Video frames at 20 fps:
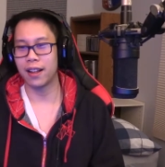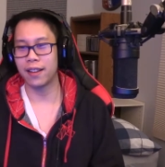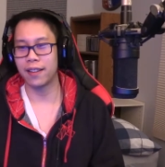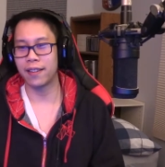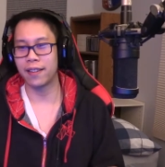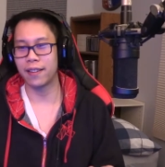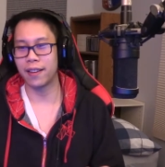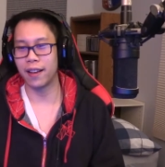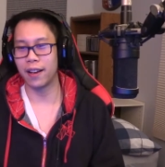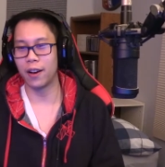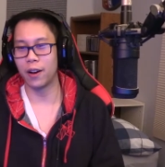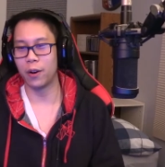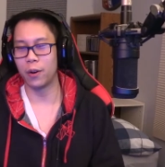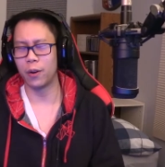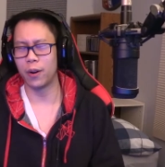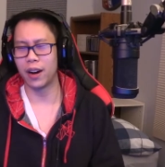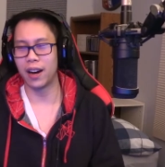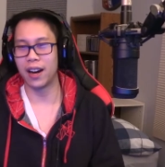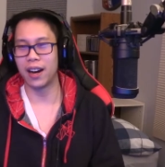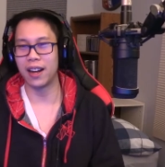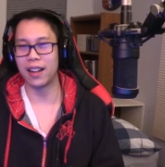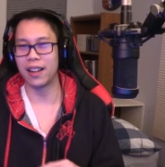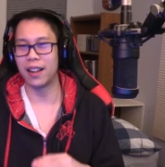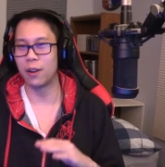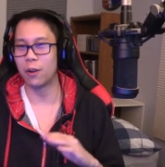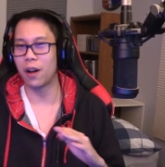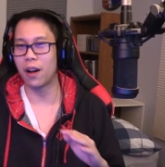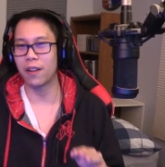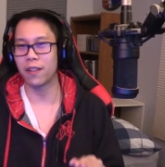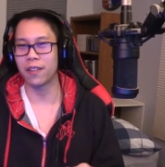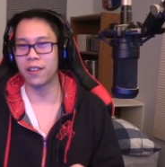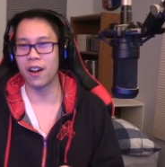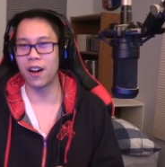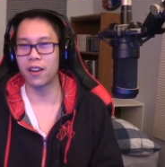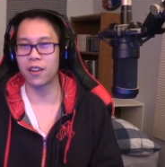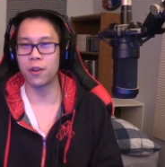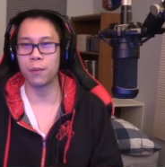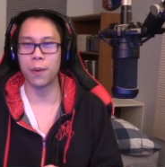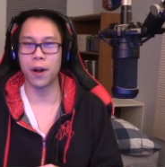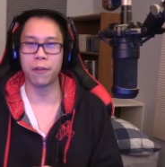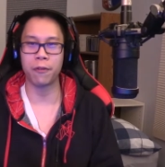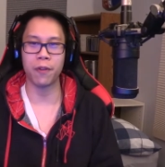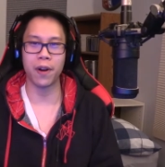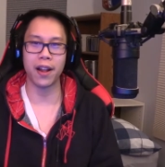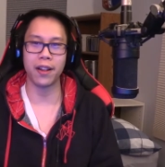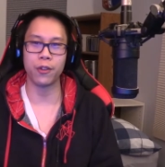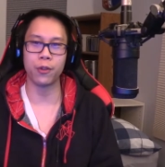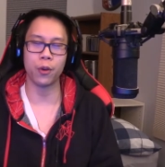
So then I'll talk to my friends